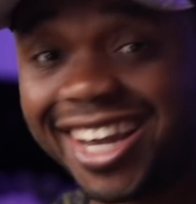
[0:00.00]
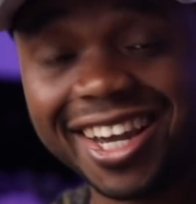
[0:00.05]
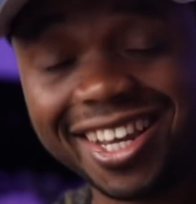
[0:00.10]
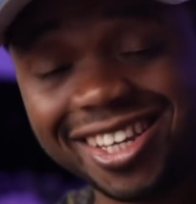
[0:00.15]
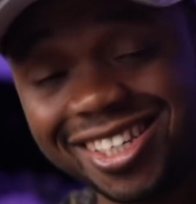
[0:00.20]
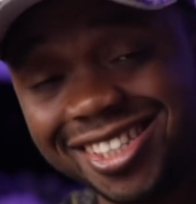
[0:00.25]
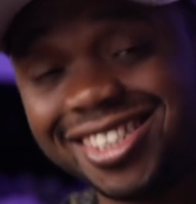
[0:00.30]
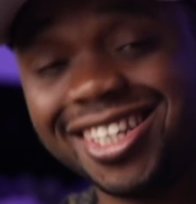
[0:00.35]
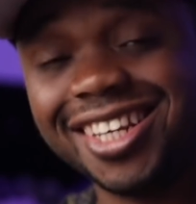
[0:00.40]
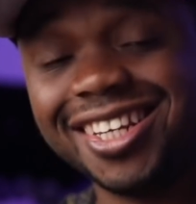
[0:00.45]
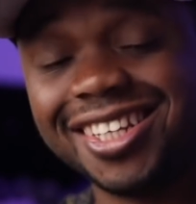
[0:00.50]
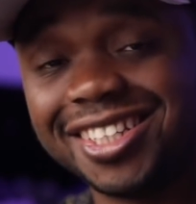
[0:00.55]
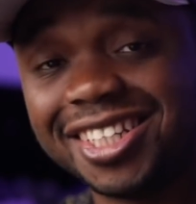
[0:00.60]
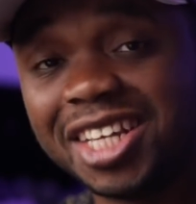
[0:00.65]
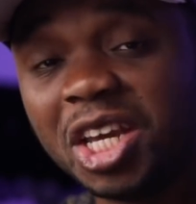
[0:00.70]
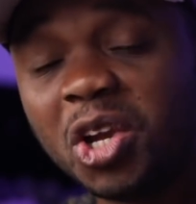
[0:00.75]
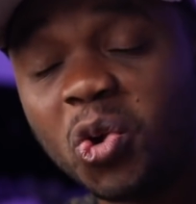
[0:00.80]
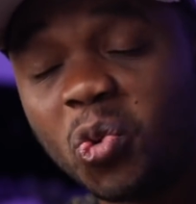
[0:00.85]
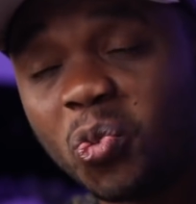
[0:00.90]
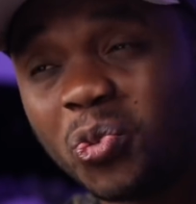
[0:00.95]
I said it.
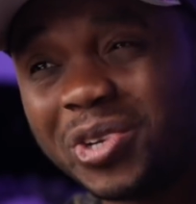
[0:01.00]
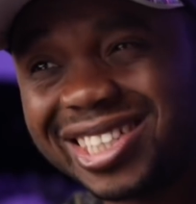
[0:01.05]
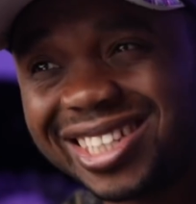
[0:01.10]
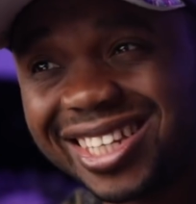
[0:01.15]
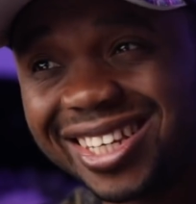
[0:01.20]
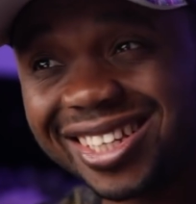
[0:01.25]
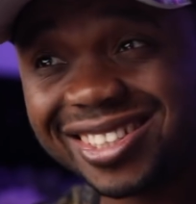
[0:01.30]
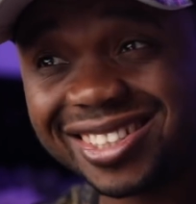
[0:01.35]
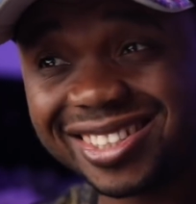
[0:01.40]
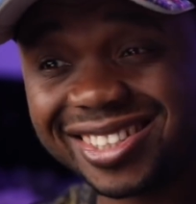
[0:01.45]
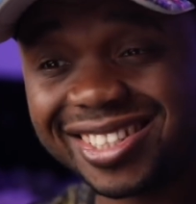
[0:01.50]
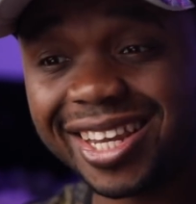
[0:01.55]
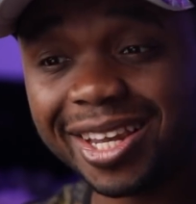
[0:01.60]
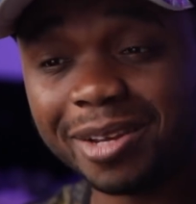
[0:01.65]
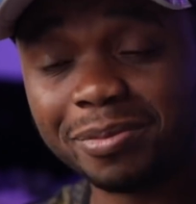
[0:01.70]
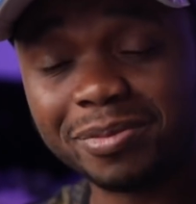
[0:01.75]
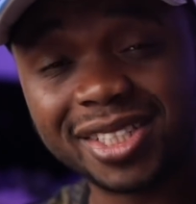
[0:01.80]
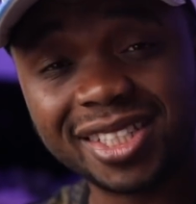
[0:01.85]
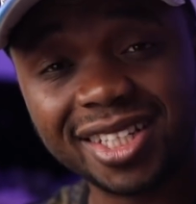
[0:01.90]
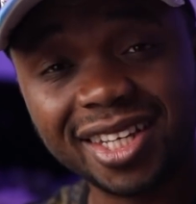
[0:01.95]
Wizkid
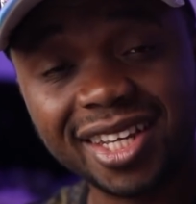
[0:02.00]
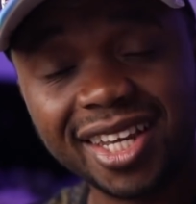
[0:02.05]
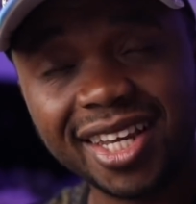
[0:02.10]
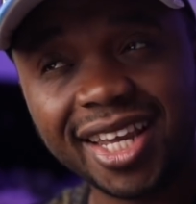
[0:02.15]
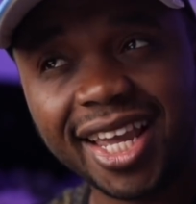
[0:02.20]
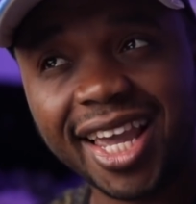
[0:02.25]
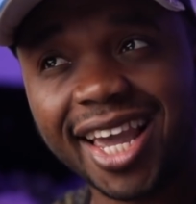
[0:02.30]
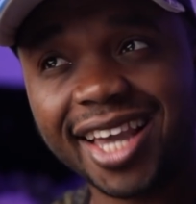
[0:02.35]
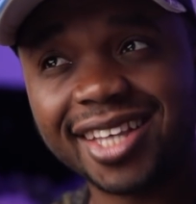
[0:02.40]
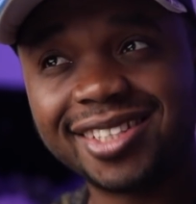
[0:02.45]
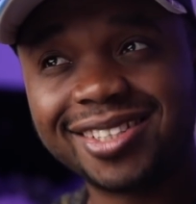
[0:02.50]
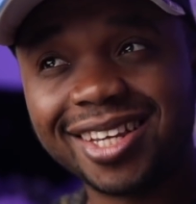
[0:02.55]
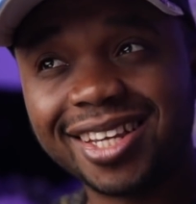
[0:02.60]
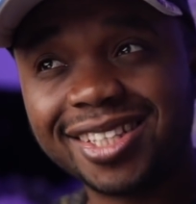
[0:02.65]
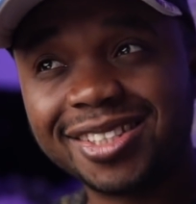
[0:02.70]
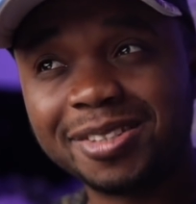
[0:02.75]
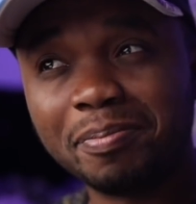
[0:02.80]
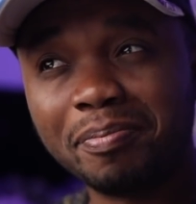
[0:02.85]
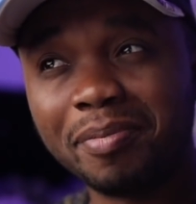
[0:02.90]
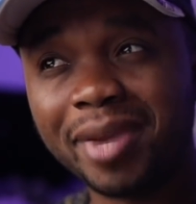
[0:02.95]
Thames
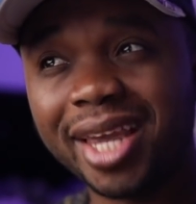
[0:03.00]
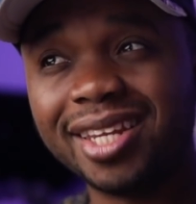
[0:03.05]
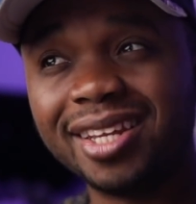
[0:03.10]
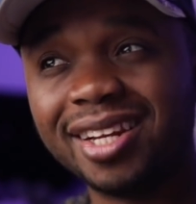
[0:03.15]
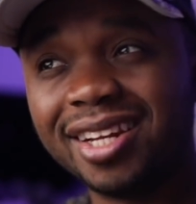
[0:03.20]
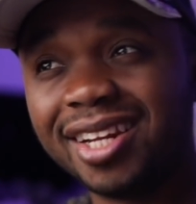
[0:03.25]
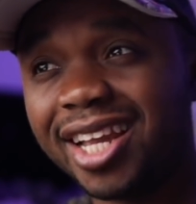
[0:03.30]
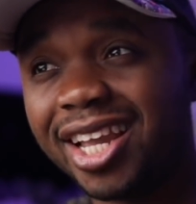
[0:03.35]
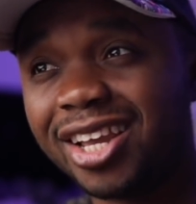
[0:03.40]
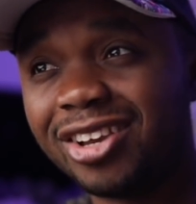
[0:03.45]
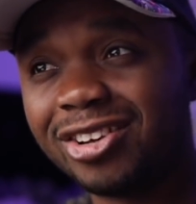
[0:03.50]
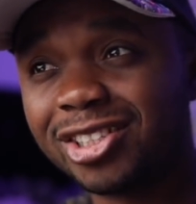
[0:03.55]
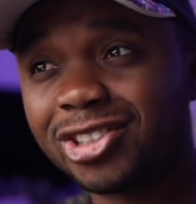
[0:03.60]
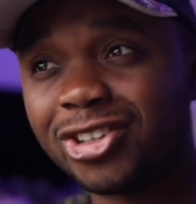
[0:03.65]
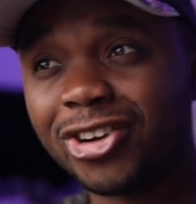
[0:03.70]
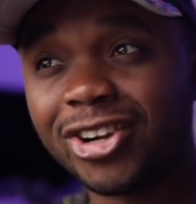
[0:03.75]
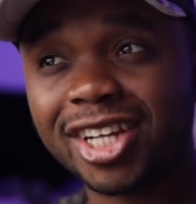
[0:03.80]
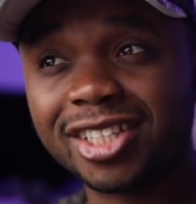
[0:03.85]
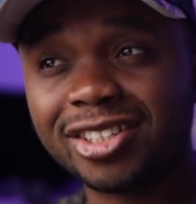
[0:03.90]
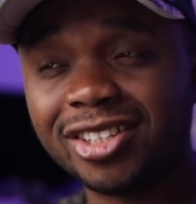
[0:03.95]
Essence made in Lagos.
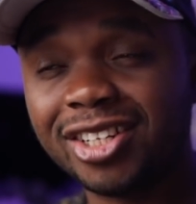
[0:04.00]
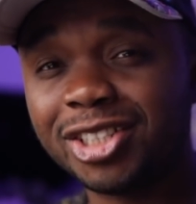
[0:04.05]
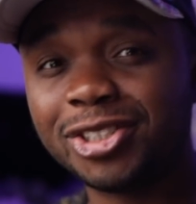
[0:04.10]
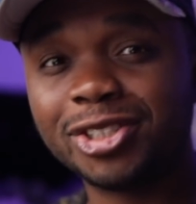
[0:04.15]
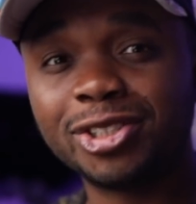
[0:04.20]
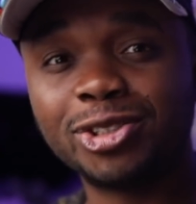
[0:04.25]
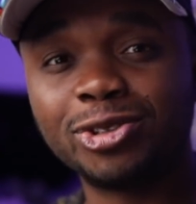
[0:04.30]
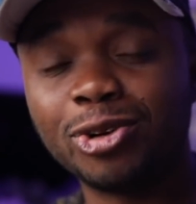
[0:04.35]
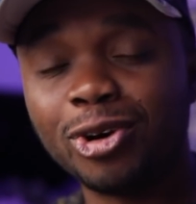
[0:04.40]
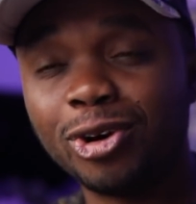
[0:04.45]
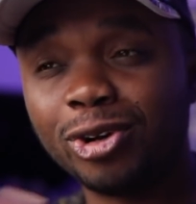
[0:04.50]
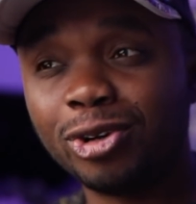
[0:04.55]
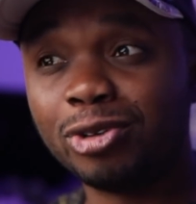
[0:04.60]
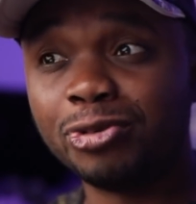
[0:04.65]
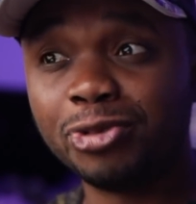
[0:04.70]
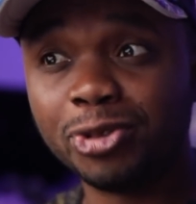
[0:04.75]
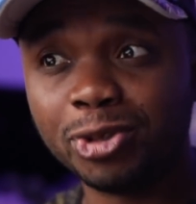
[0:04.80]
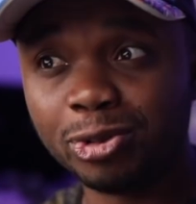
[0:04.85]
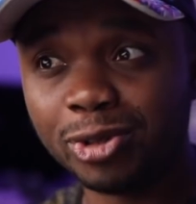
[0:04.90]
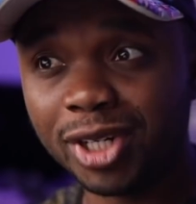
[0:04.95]
Congratulations to all
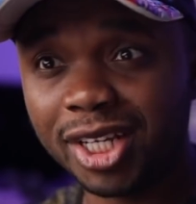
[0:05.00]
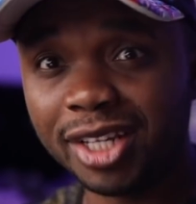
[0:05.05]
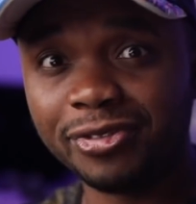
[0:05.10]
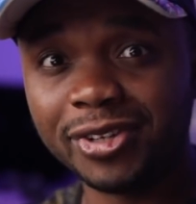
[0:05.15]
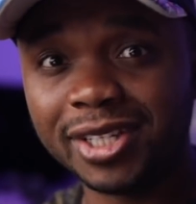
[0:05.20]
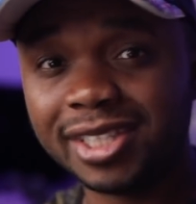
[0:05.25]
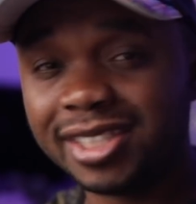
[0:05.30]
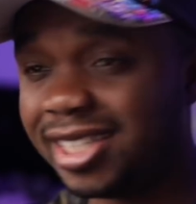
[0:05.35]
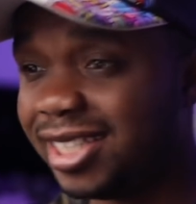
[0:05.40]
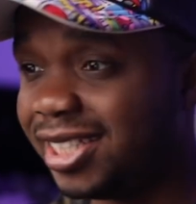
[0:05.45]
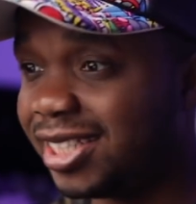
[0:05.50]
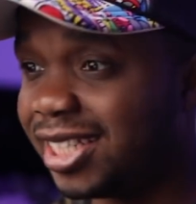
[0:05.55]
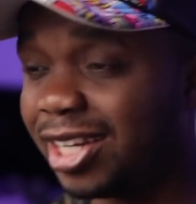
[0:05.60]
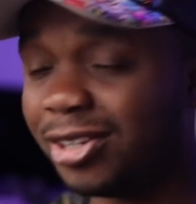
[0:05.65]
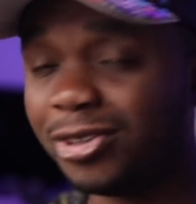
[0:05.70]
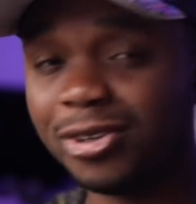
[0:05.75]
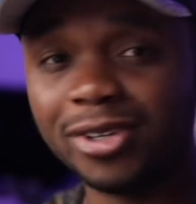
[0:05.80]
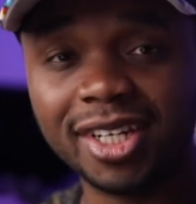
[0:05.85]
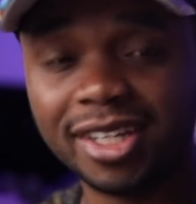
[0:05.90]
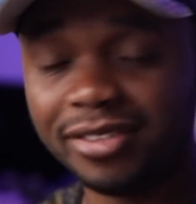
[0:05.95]
of you, living things
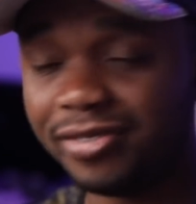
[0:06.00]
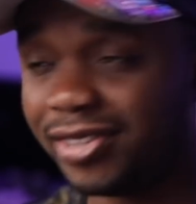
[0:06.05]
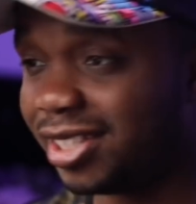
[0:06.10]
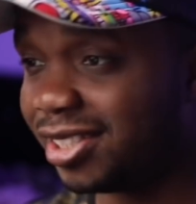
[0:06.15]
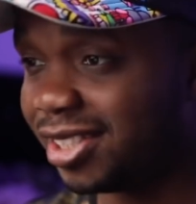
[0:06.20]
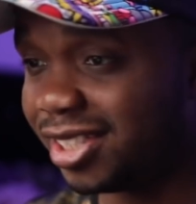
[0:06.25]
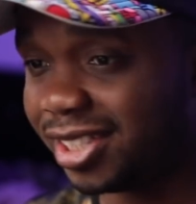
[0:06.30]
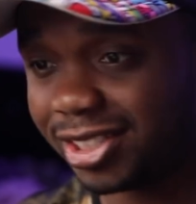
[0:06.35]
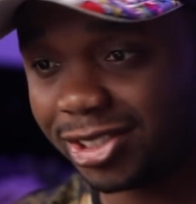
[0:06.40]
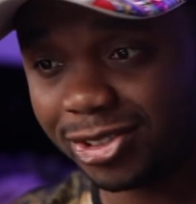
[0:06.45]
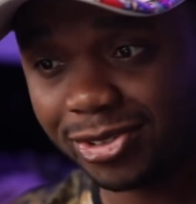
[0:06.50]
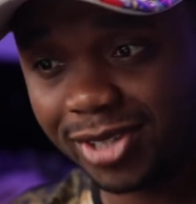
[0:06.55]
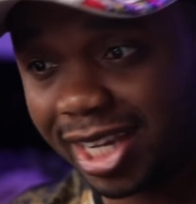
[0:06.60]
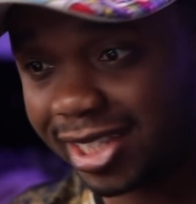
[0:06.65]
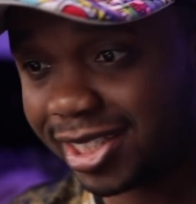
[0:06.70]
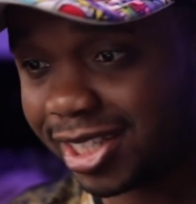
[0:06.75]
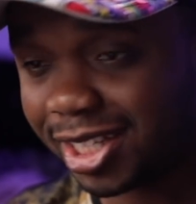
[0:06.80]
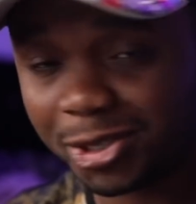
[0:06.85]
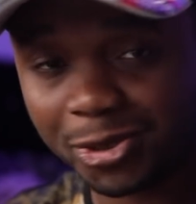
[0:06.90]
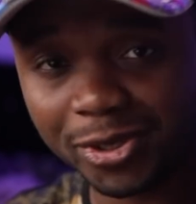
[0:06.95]
and non-living things. You
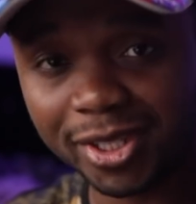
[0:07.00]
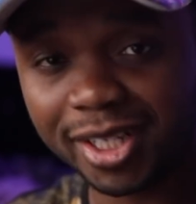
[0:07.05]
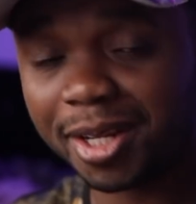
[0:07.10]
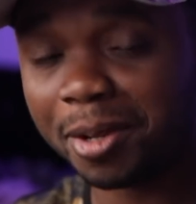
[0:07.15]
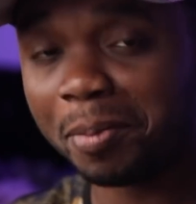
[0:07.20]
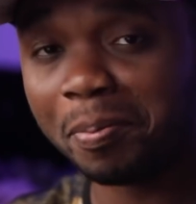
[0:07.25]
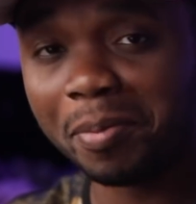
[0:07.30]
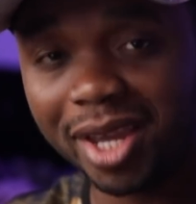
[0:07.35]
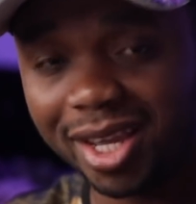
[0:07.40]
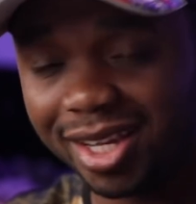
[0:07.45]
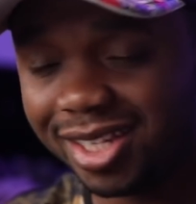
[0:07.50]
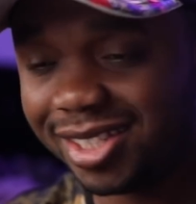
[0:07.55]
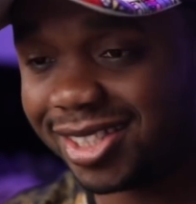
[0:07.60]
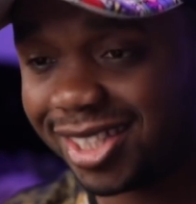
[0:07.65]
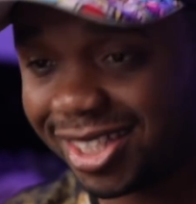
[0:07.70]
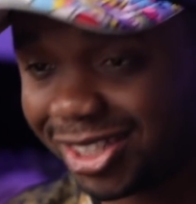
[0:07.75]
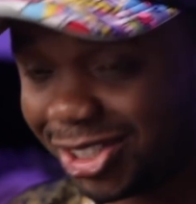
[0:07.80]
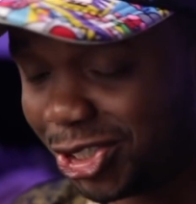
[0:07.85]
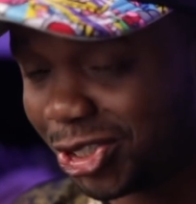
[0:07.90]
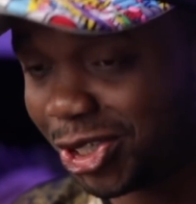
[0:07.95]
guys are doing an
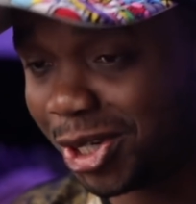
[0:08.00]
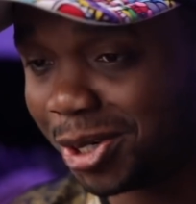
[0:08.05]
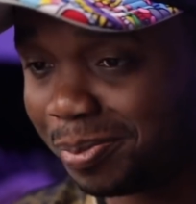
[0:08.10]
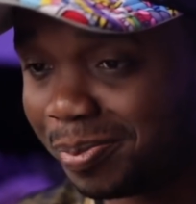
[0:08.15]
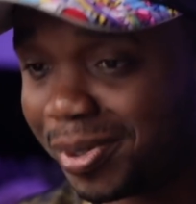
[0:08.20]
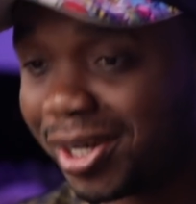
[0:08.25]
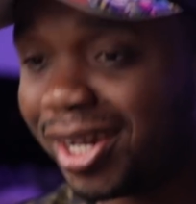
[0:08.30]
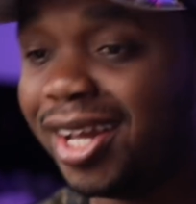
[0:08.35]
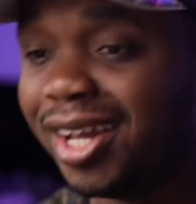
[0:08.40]
amazing job.